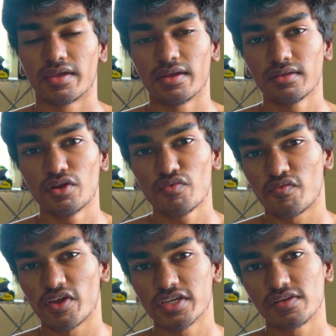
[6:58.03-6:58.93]
getting rid of your
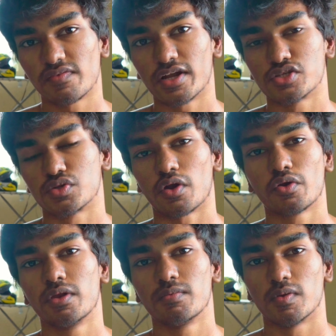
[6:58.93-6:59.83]
facial fat is not
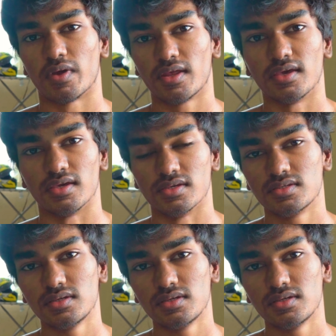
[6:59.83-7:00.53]
going to be very easy.